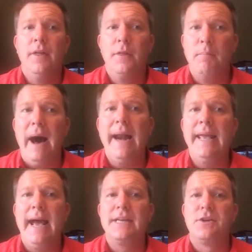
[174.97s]
the
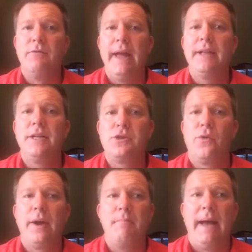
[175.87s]
body has a
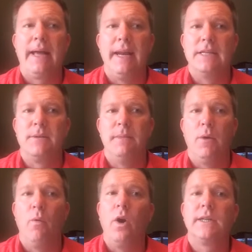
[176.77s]
regulatory mechanism
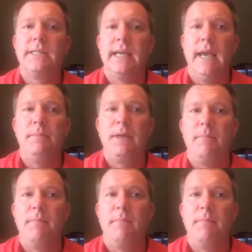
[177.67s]
that works to keep the